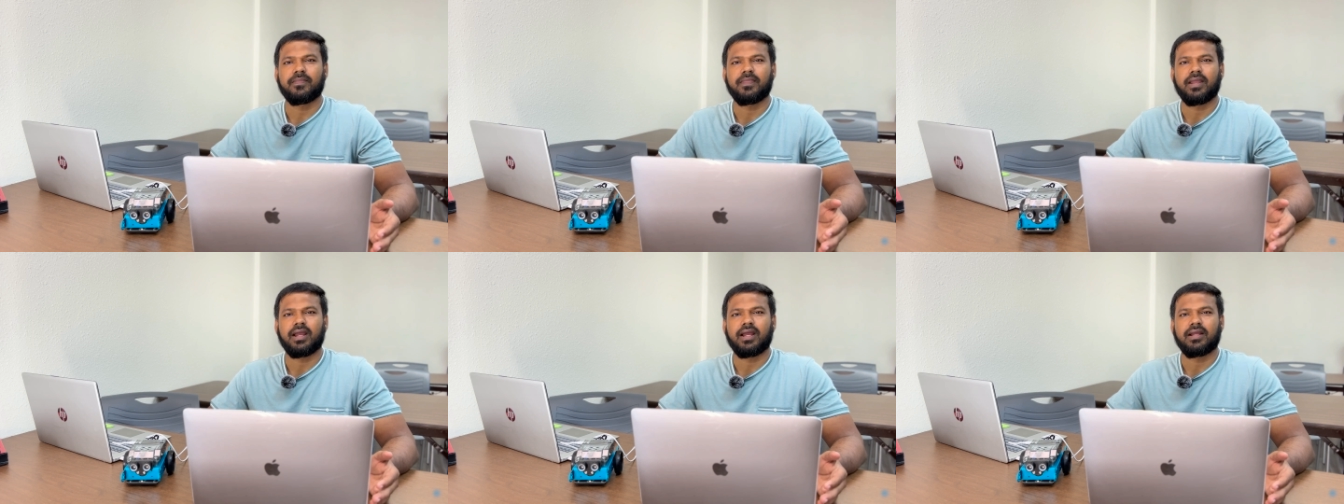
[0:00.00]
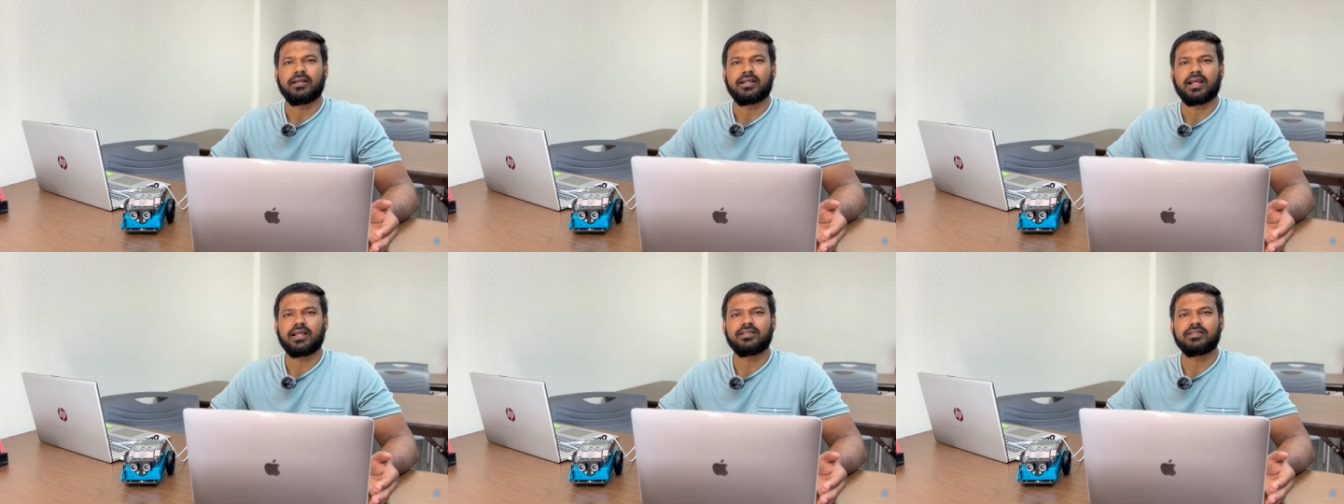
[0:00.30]

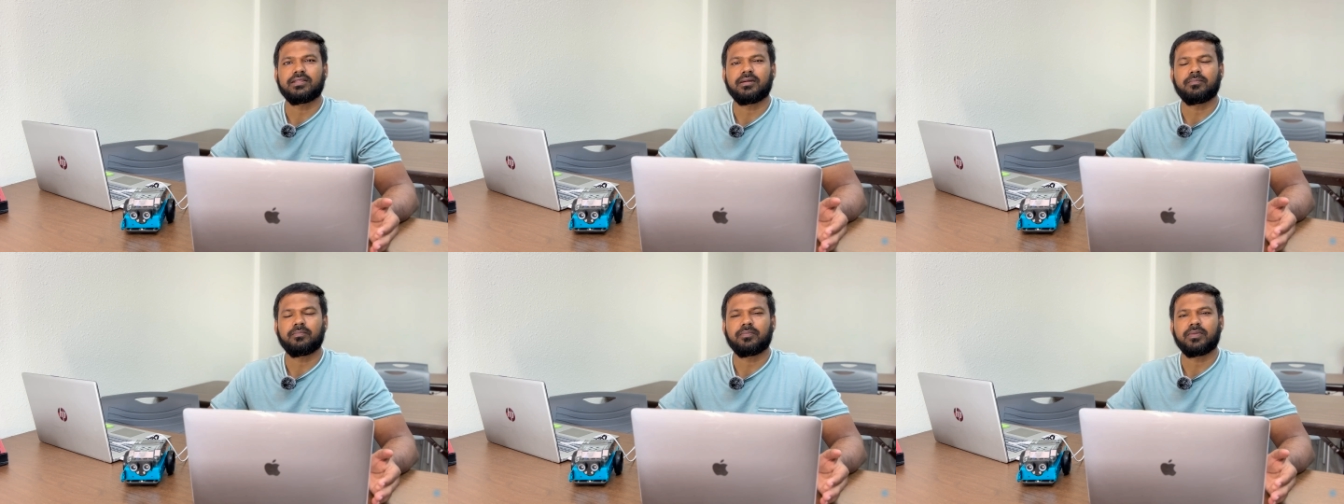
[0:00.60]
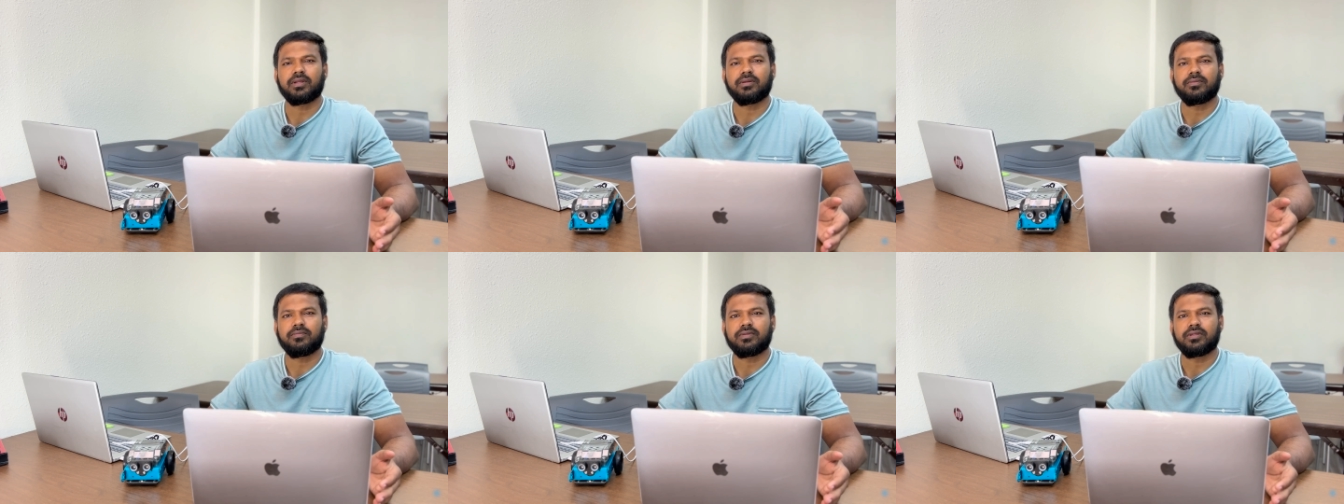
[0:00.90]
And that's a
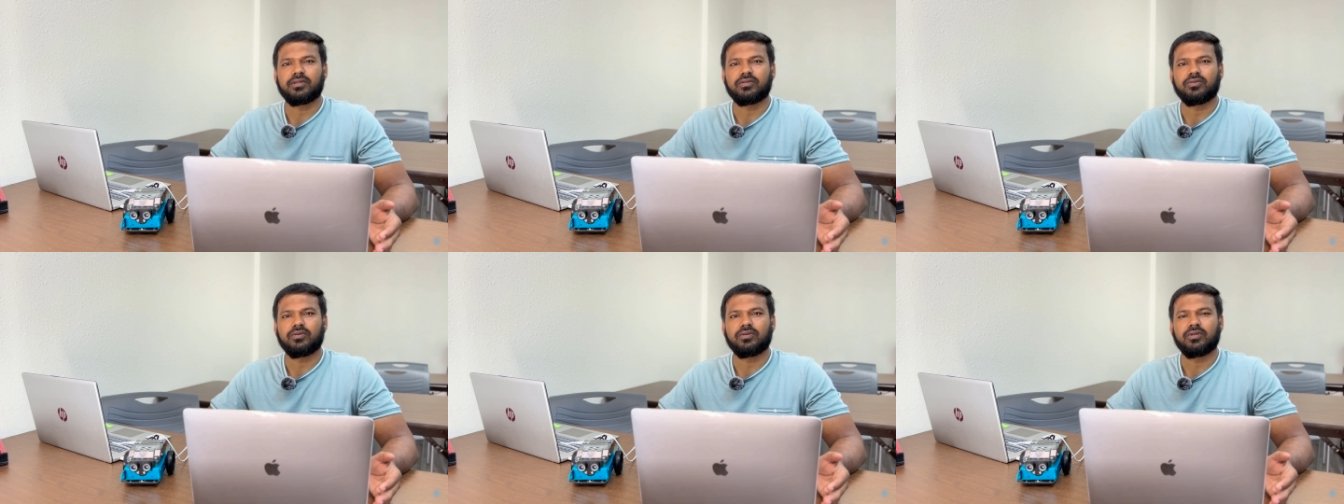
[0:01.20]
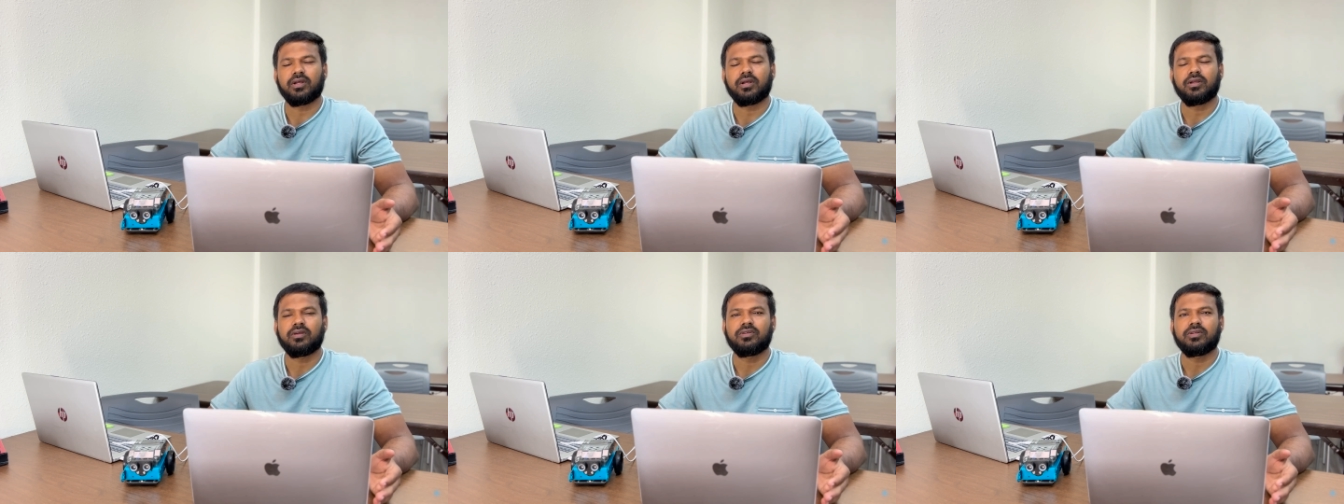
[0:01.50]
brief
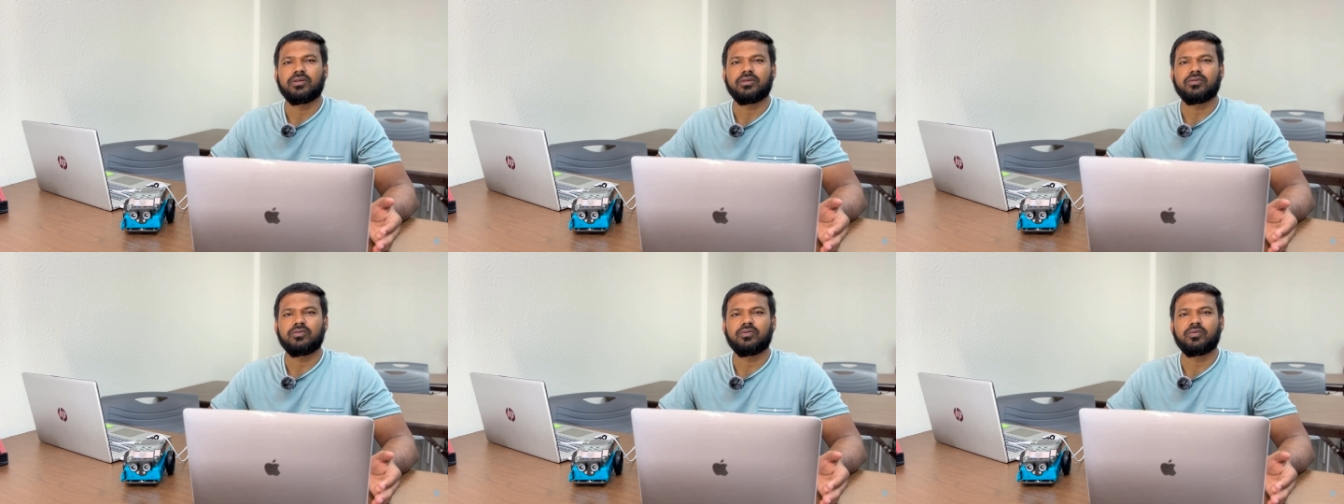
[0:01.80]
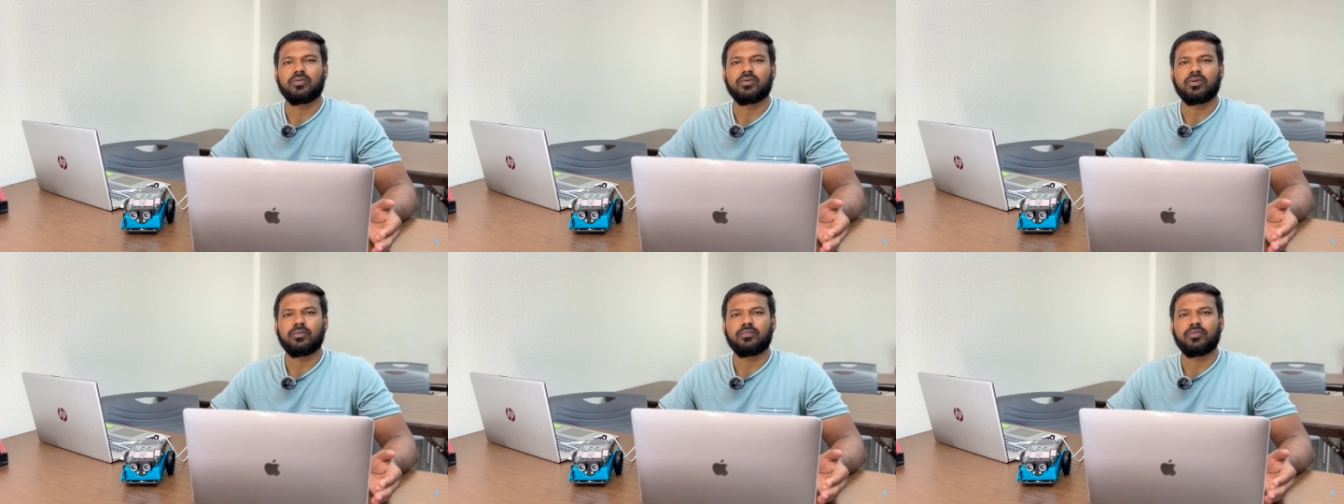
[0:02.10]
introduction to
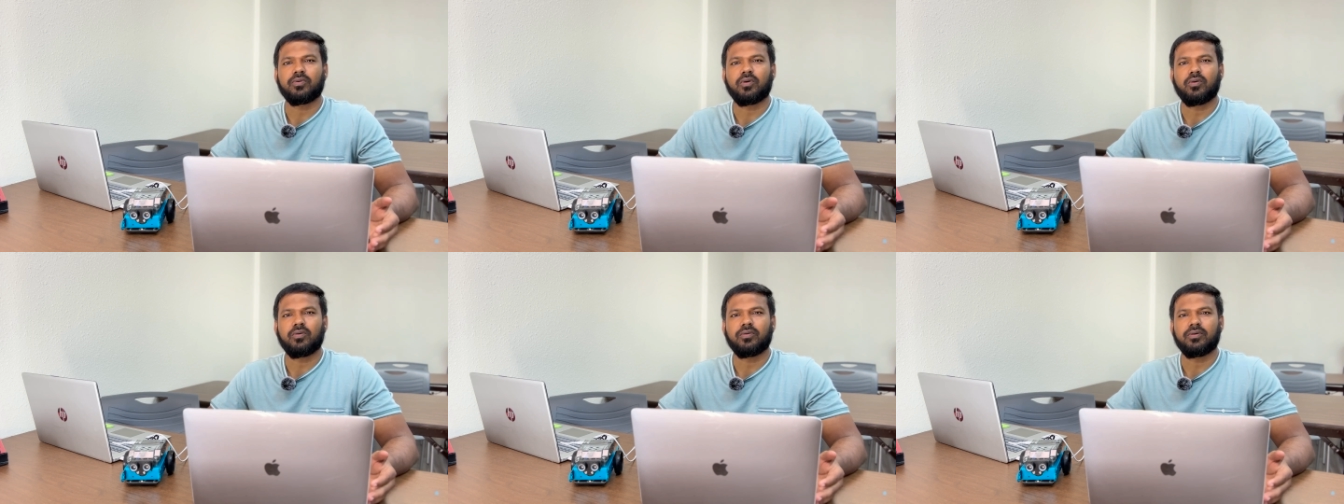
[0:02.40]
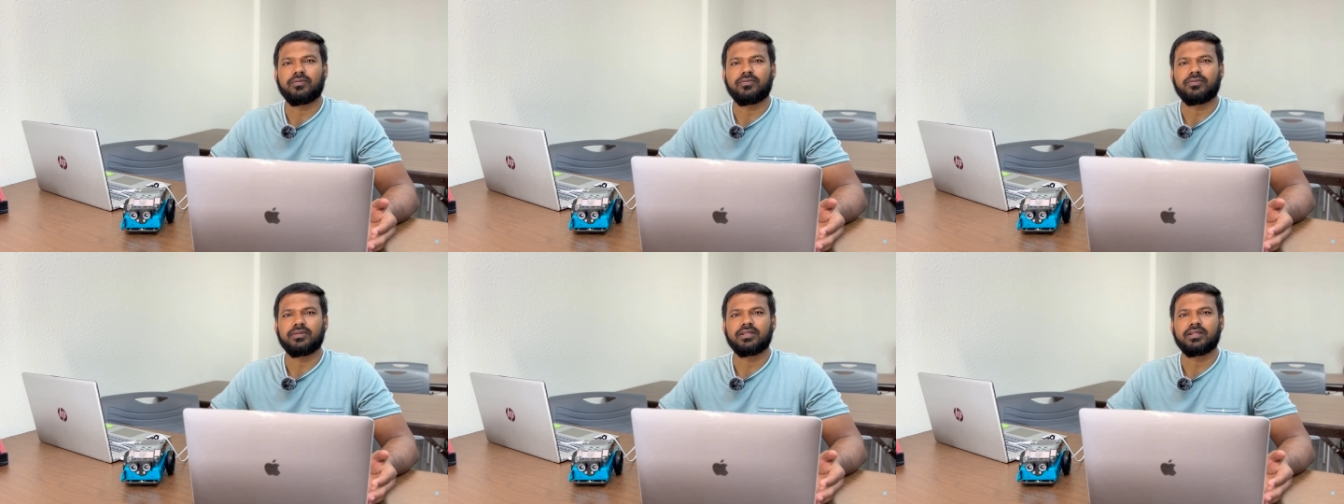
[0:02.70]

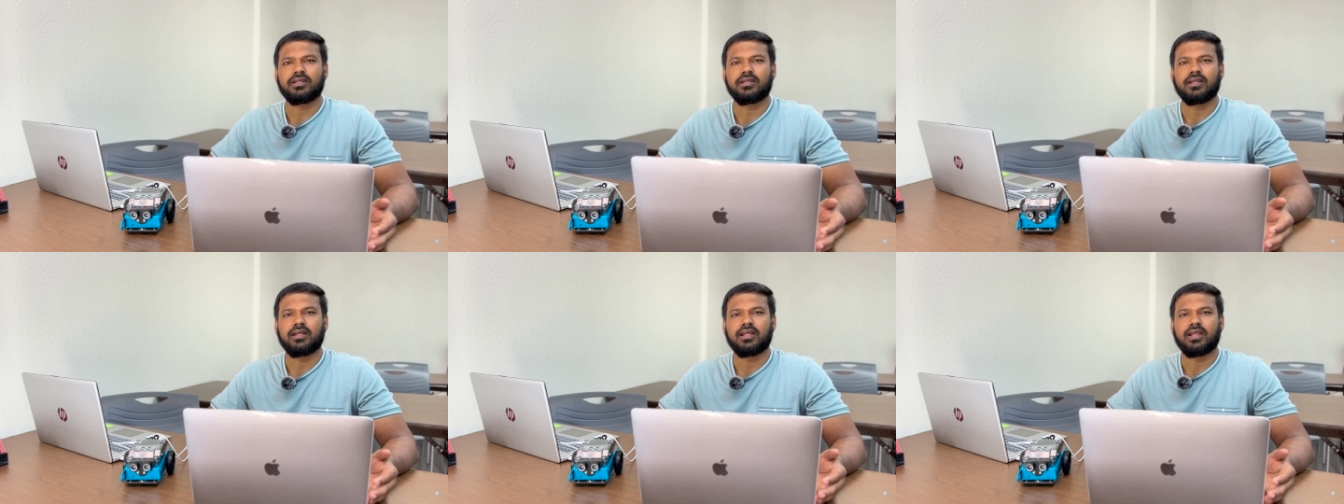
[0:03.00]
cryptography